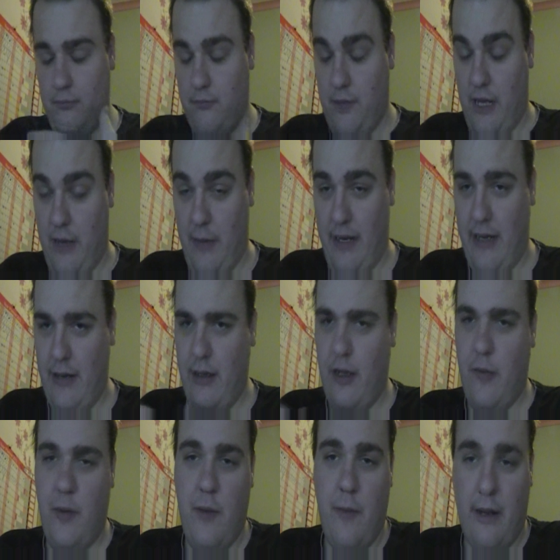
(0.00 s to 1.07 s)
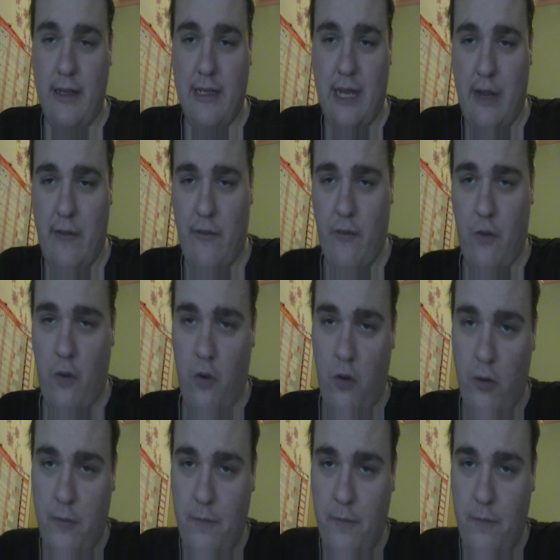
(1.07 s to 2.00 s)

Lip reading: it would be a bad time for